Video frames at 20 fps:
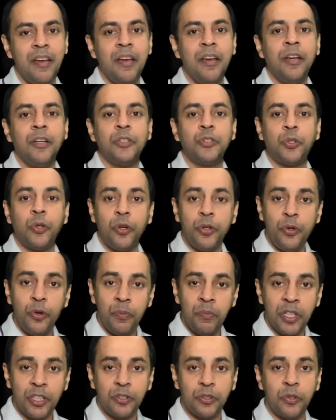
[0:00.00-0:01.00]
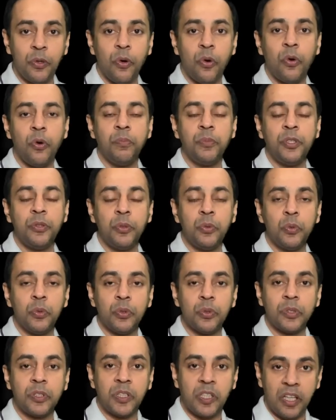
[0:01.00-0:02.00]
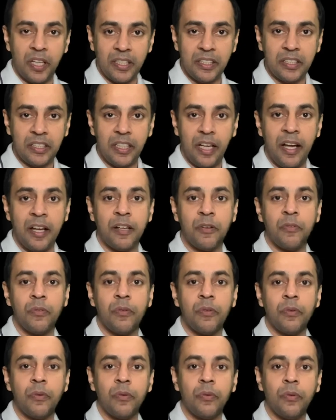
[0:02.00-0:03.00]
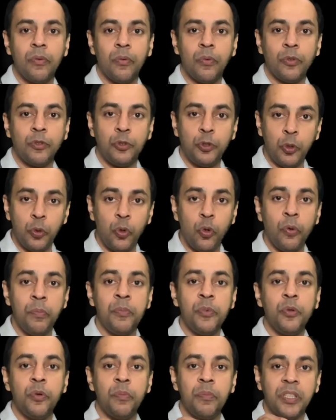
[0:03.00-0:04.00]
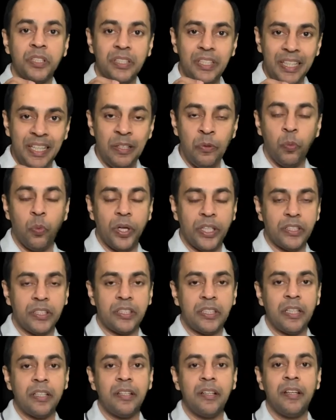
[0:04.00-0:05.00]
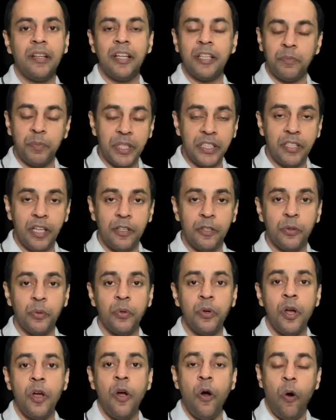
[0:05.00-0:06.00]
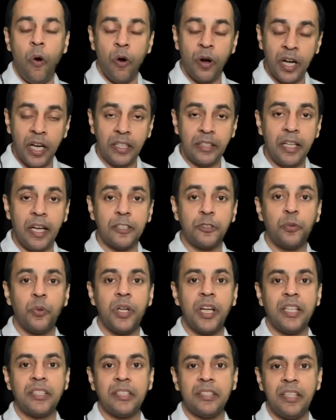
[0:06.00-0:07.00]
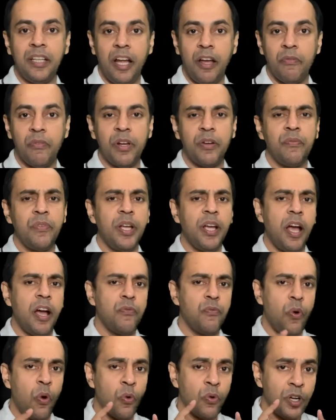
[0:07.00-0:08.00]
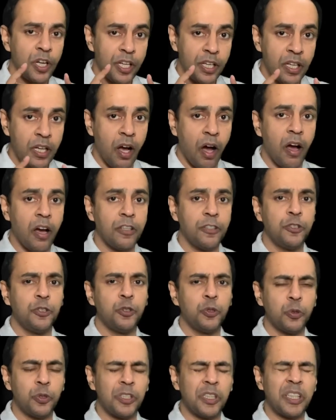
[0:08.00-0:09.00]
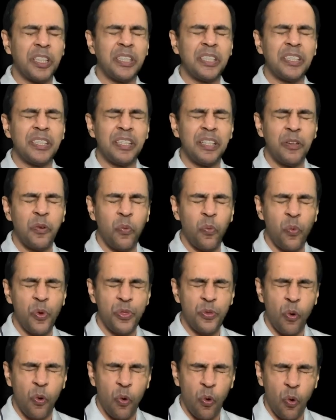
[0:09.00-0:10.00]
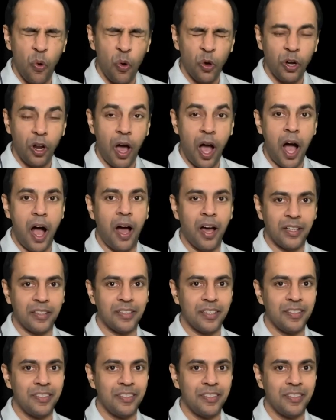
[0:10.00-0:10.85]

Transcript: So you must know whom to trust and to whom you must invest. Let me tell you, on earth as well as in heaven, we have only God to trust with all our heart.